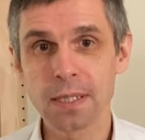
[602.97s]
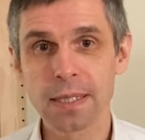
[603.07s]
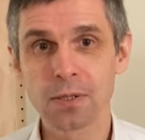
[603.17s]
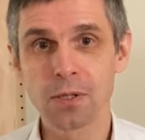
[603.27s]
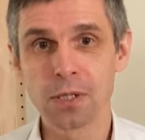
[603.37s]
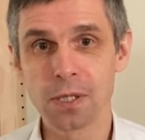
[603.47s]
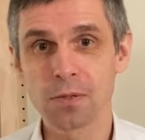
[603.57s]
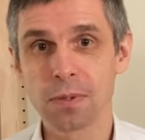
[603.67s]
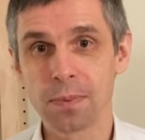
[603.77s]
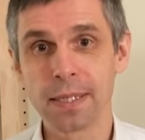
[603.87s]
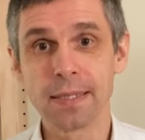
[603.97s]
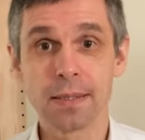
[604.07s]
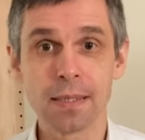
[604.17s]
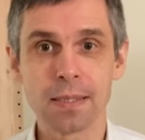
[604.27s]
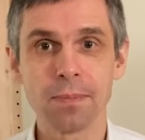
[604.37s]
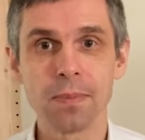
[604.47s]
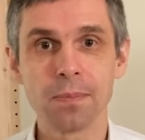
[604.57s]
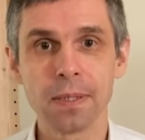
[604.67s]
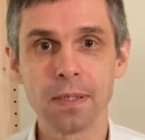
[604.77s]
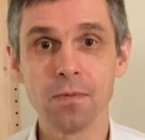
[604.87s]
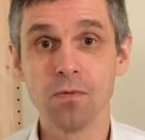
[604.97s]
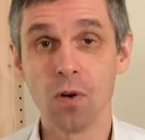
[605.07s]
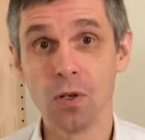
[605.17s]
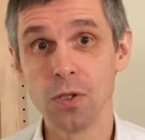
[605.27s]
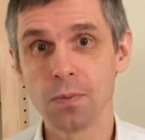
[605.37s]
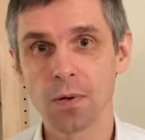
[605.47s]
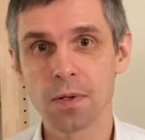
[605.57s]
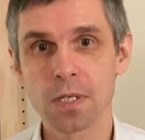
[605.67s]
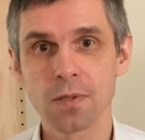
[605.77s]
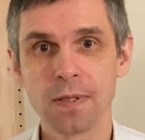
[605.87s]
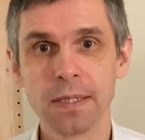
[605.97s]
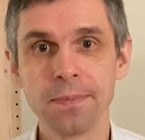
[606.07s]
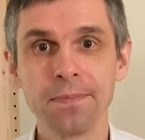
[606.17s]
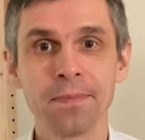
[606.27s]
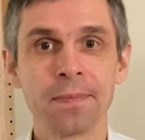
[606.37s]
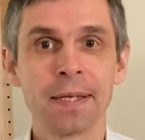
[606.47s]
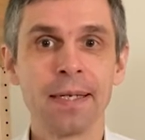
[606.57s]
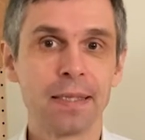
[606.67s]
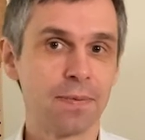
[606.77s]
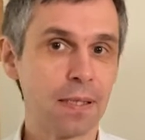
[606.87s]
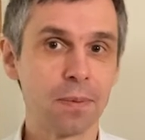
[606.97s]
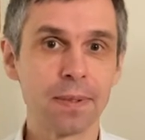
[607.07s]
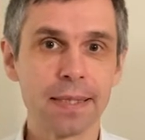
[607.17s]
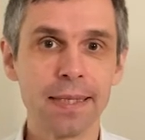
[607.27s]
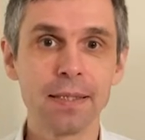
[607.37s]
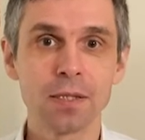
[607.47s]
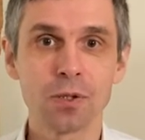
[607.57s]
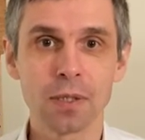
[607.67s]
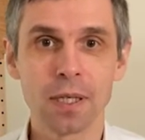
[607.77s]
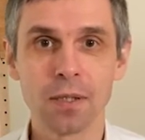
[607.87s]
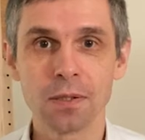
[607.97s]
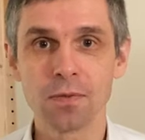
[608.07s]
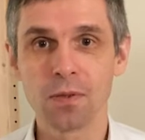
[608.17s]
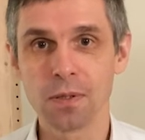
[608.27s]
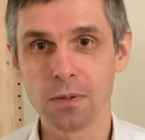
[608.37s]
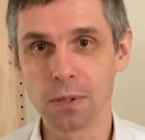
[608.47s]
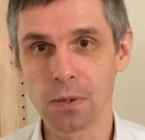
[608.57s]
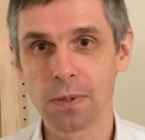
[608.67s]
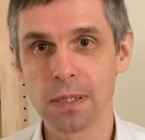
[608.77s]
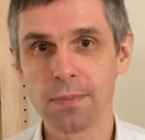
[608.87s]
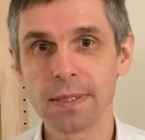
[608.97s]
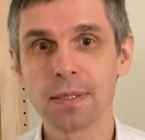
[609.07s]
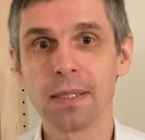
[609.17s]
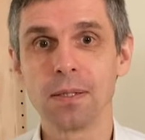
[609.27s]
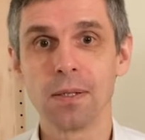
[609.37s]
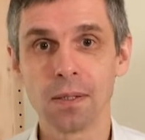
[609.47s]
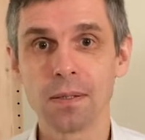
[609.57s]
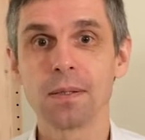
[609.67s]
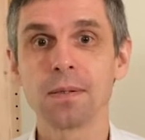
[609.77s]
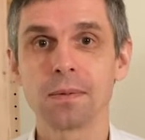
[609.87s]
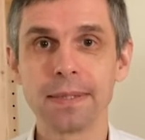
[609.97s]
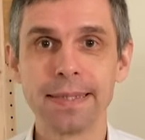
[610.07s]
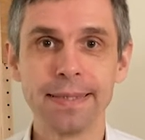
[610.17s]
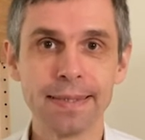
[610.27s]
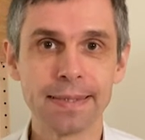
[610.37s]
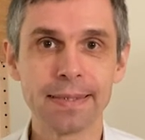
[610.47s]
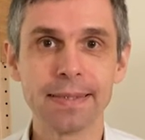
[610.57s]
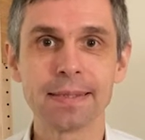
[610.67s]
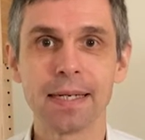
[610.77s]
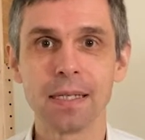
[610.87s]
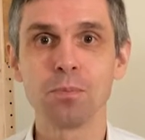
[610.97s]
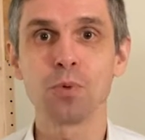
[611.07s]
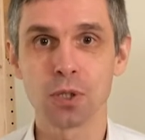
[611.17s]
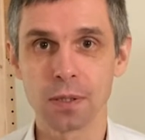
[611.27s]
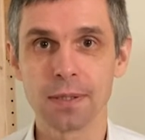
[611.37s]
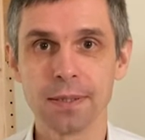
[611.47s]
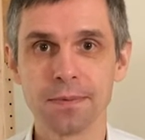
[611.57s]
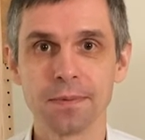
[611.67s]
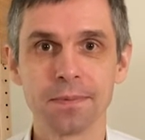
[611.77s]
is then to just replace this number by the volume of the sphere, divided by 8 to account for the requirement that all the three indices are positive.